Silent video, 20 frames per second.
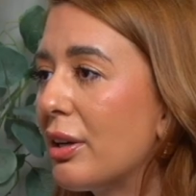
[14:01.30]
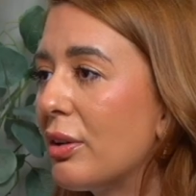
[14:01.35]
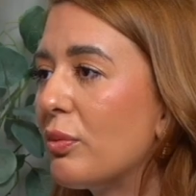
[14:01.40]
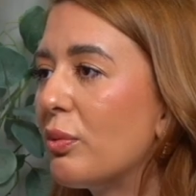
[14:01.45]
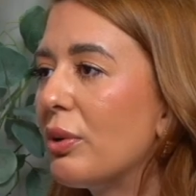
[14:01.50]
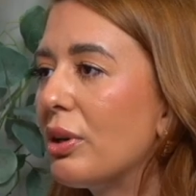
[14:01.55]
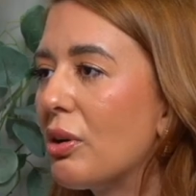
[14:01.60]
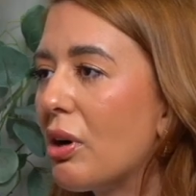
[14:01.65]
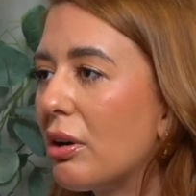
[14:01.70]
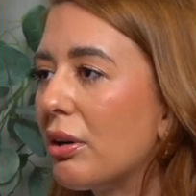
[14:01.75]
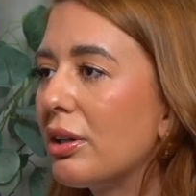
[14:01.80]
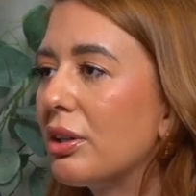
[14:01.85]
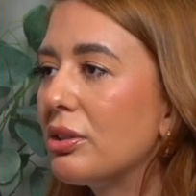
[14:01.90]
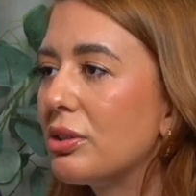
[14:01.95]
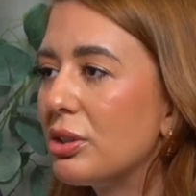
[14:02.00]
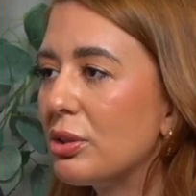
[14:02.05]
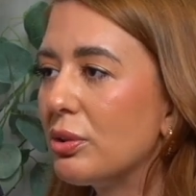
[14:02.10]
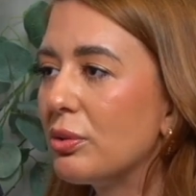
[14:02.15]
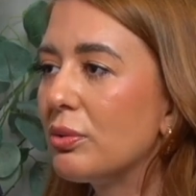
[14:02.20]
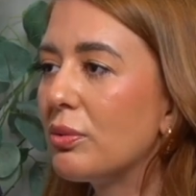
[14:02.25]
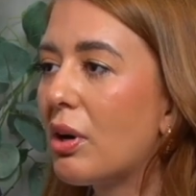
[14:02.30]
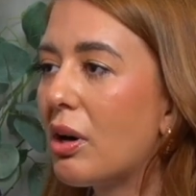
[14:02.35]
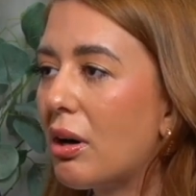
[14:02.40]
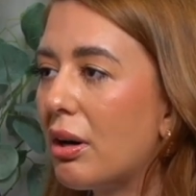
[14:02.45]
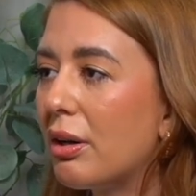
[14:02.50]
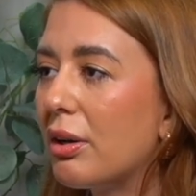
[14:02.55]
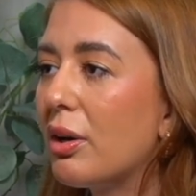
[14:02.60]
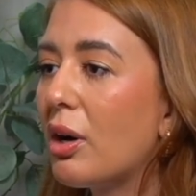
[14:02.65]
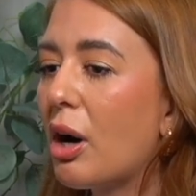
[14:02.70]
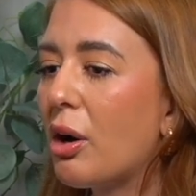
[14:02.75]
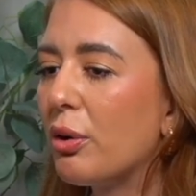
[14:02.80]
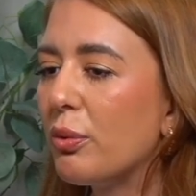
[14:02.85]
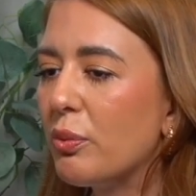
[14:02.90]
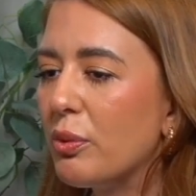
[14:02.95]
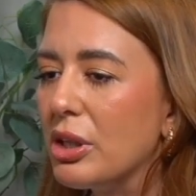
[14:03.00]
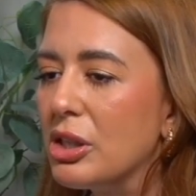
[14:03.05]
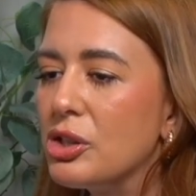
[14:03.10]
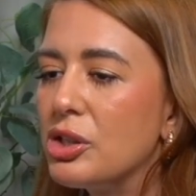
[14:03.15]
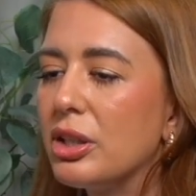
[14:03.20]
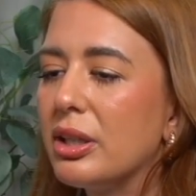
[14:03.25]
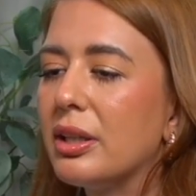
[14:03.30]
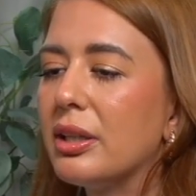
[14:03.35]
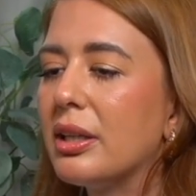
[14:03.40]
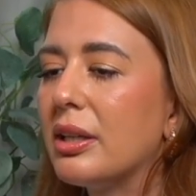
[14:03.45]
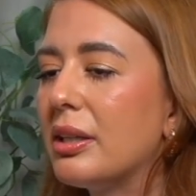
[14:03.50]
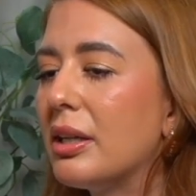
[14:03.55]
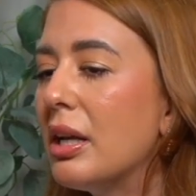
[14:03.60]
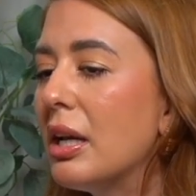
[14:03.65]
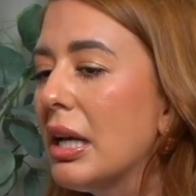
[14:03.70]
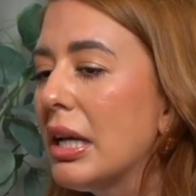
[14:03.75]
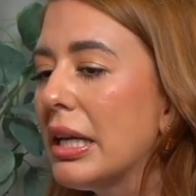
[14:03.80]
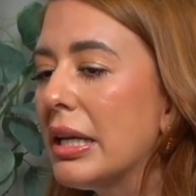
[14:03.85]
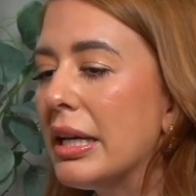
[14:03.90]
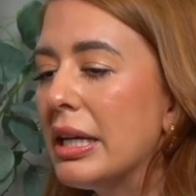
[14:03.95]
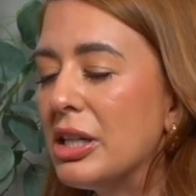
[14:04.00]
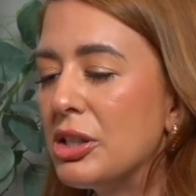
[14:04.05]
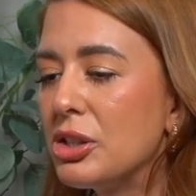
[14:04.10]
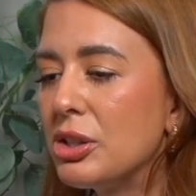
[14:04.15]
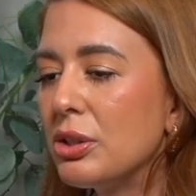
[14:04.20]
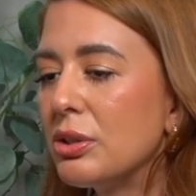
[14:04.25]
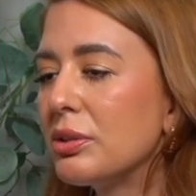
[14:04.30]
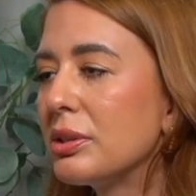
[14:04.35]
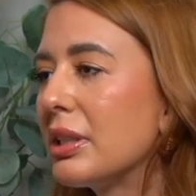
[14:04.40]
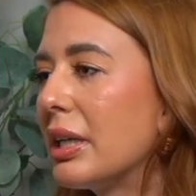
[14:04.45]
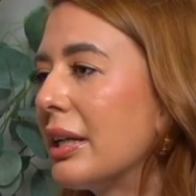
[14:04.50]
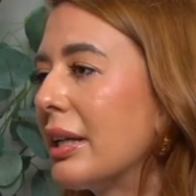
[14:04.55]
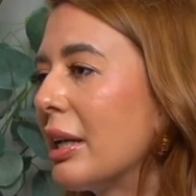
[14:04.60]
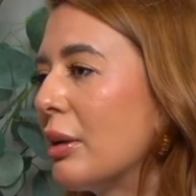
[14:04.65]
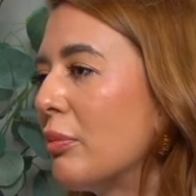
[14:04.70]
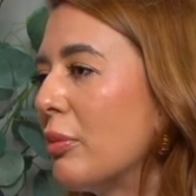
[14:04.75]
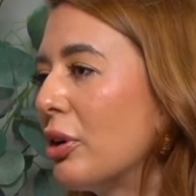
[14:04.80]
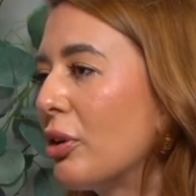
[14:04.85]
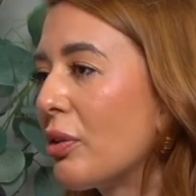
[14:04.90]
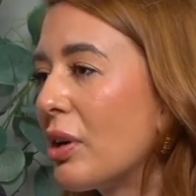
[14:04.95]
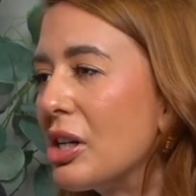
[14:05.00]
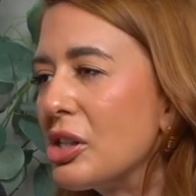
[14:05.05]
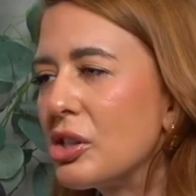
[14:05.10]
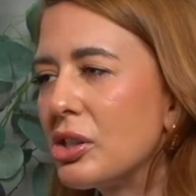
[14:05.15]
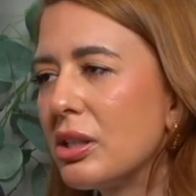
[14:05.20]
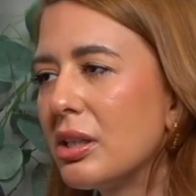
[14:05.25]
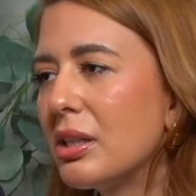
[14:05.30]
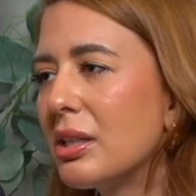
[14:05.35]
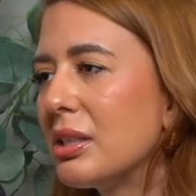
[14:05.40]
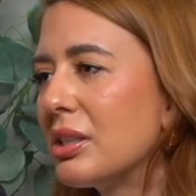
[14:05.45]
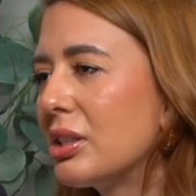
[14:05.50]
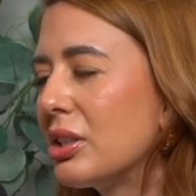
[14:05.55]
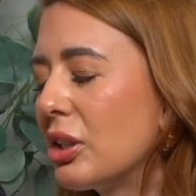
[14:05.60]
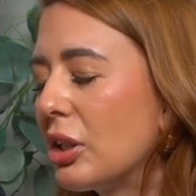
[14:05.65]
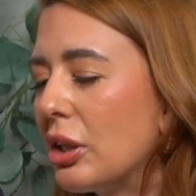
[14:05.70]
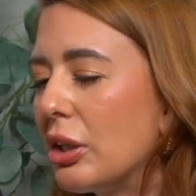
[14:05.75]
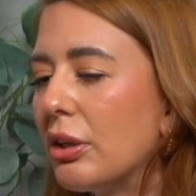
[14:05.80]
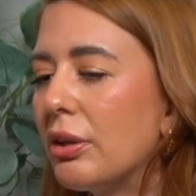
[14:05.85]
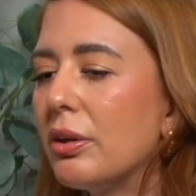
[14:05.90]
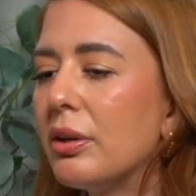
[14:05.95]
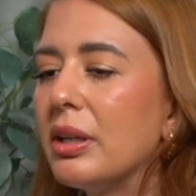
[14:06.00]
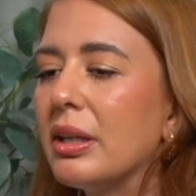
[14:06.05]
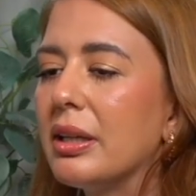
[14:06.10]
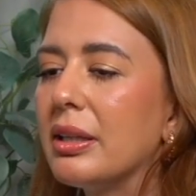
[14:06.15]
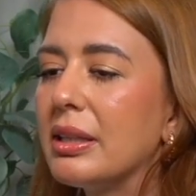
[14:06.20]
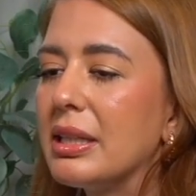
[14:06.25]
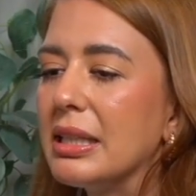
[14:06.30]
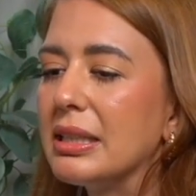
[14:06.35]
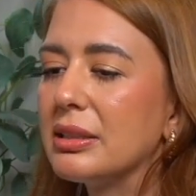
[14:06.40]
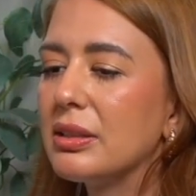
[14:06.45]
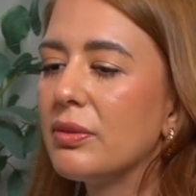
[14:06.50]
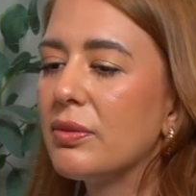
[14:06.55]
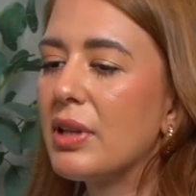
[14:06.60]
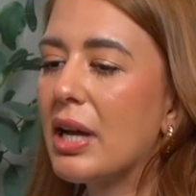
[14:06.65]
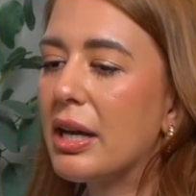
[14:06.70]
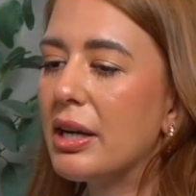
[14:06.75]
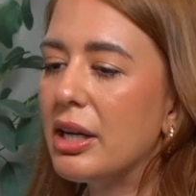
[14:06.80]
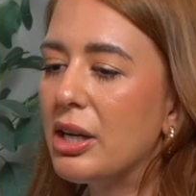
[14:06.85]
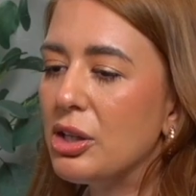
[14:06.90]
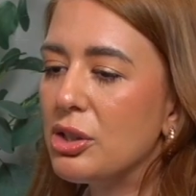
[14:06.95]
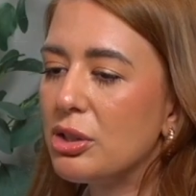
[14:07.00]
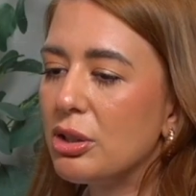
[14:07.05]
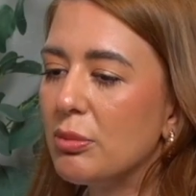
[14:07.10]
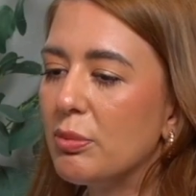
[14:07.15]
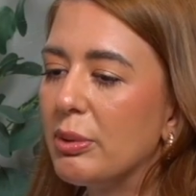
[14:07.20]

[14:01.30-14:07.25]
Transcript: regarding to our region and issues like immigration and security and things of that nature.